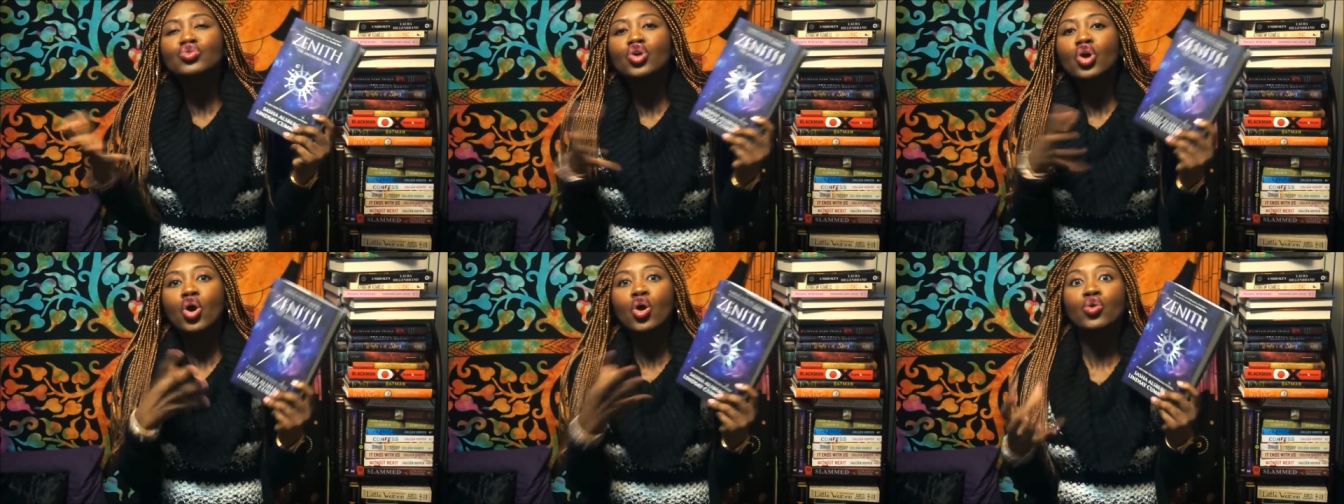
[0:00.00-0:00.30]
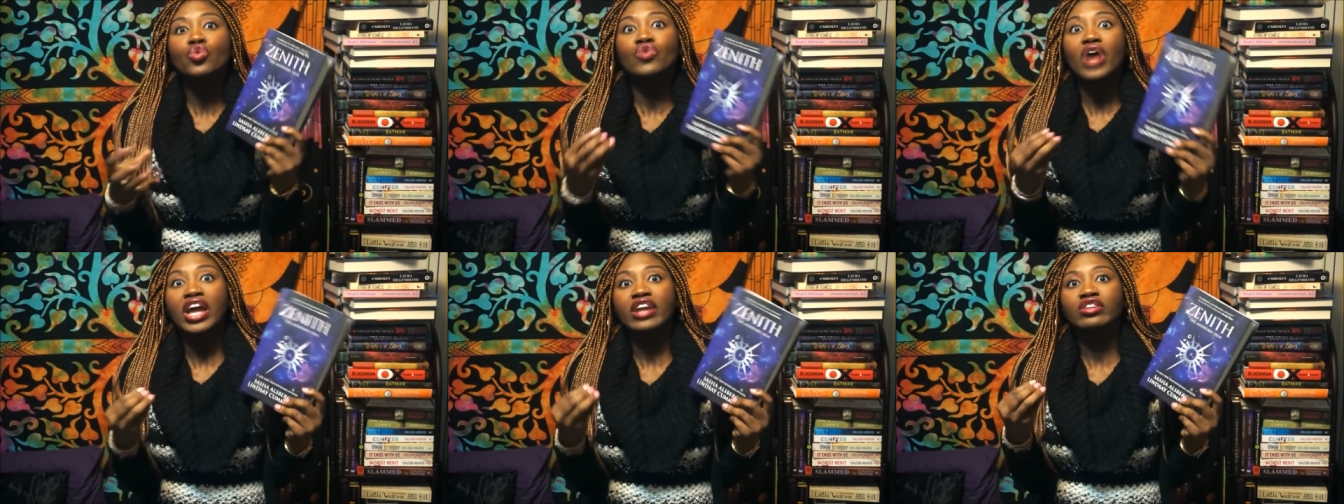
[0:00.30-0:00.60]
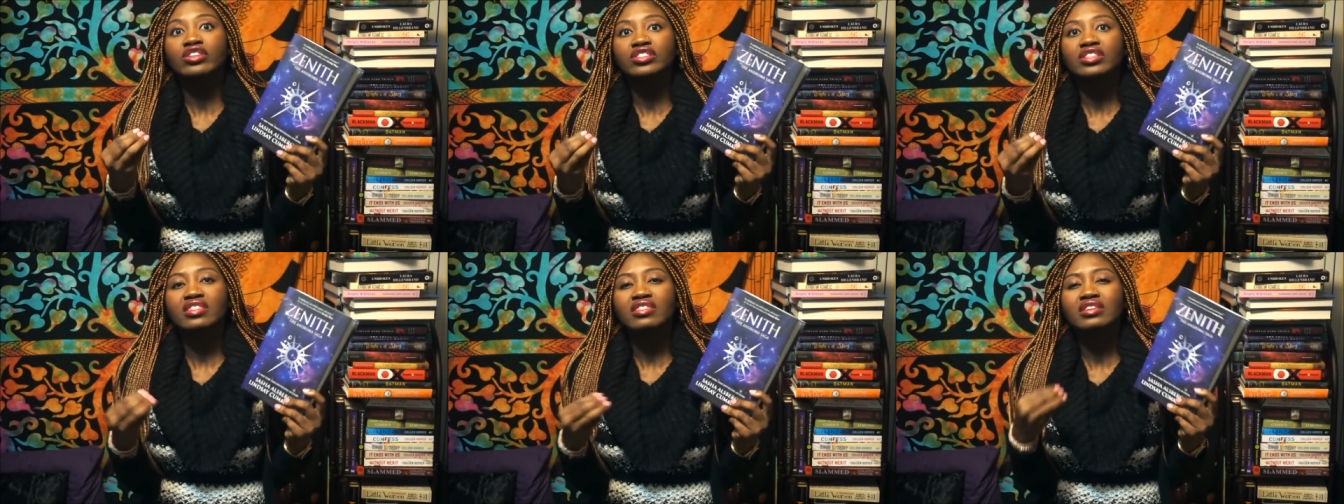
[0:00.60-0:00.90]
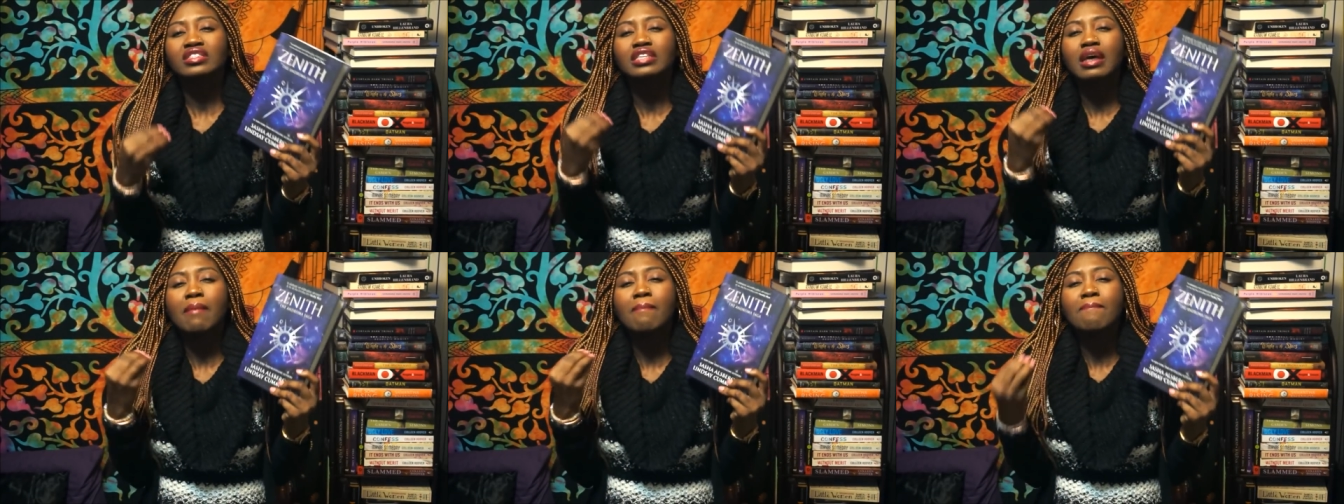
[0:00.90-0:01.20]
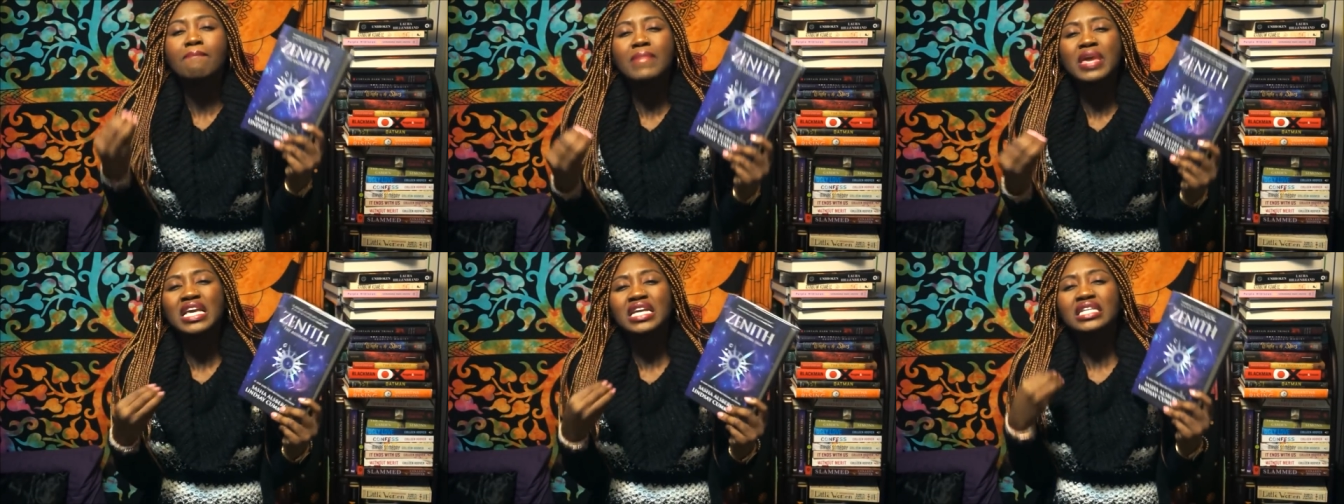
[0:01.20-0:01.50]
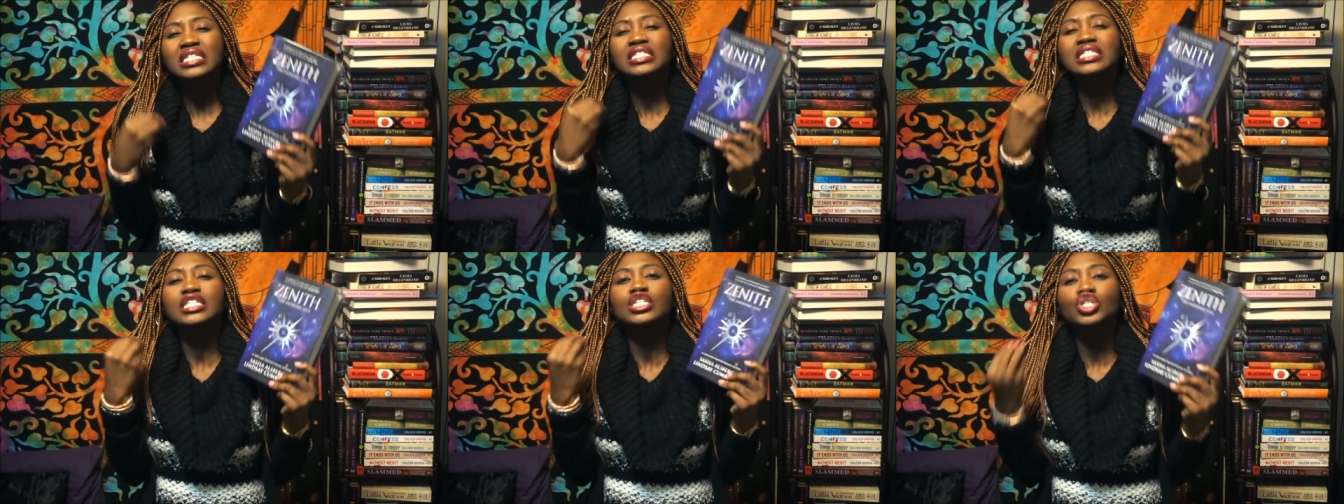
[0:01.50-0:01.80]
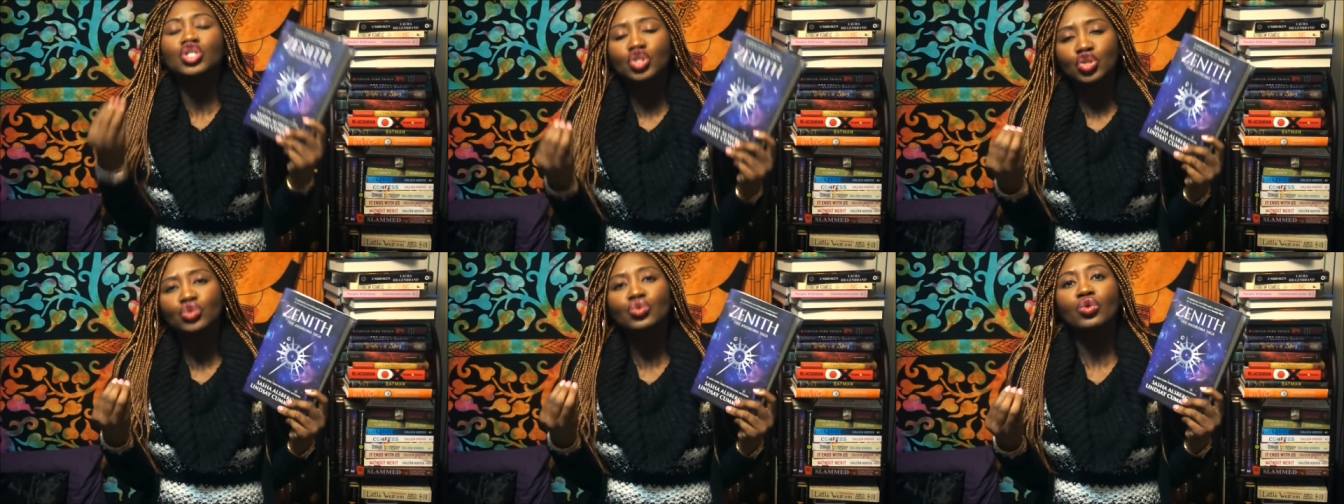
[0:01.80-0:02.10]
co-writers in this
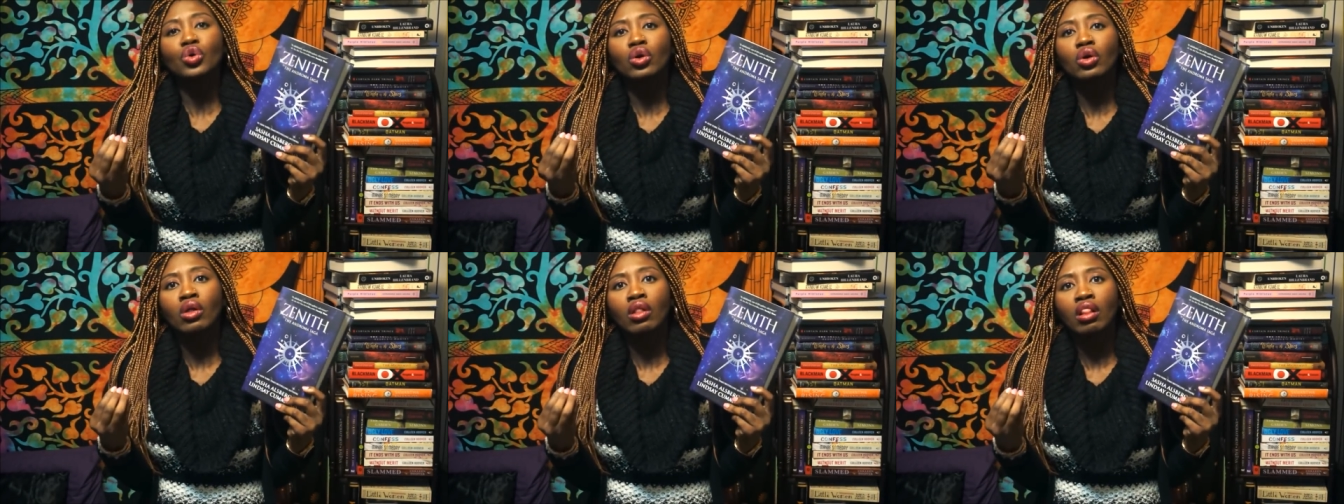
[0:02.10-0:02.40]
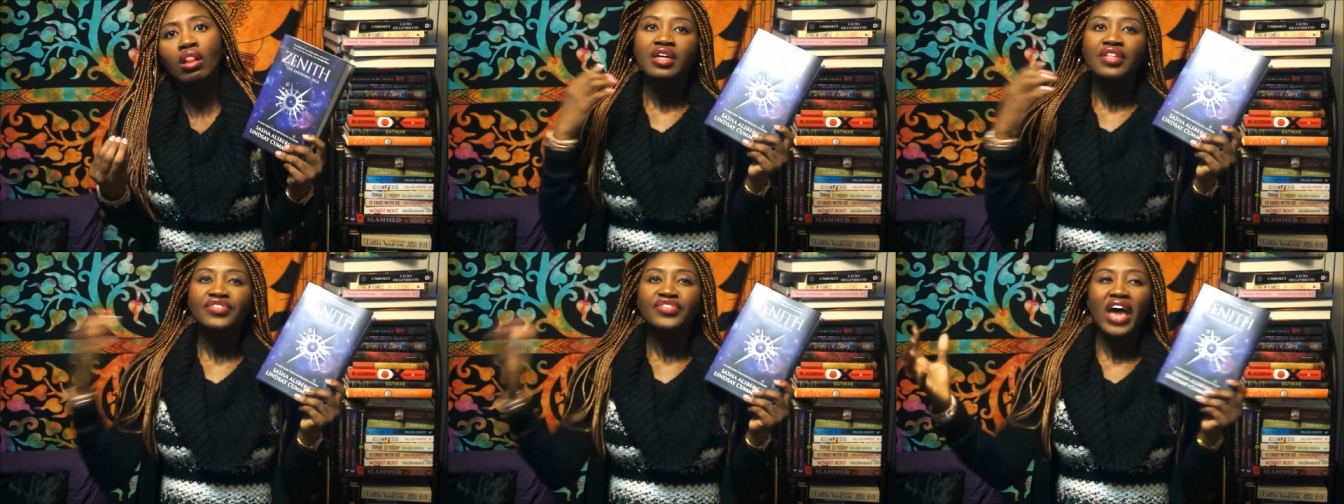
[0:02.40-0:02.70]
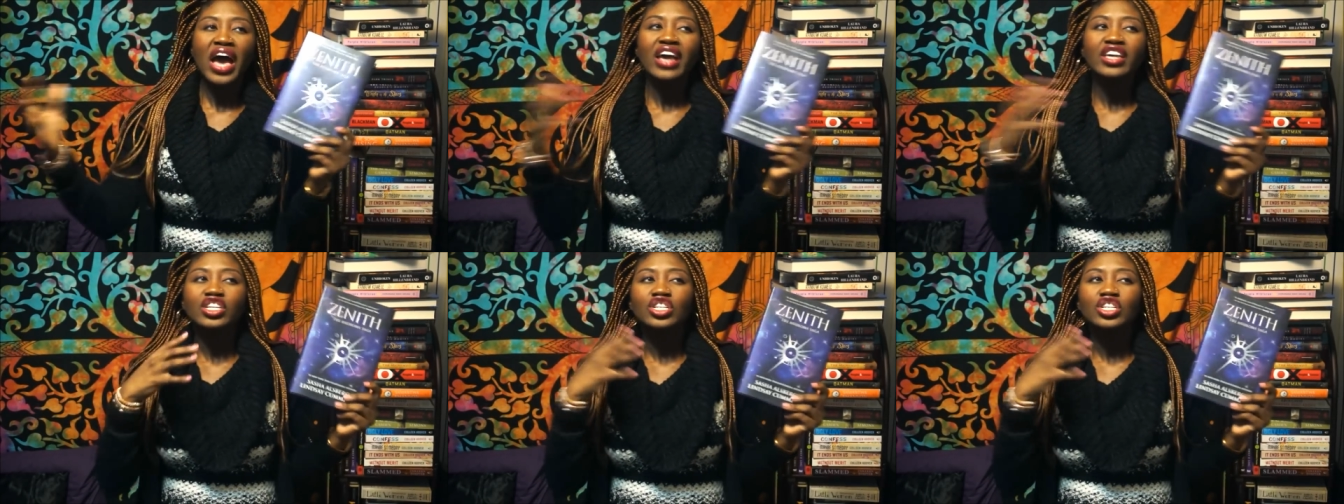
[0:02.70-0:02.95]
amazing duel that,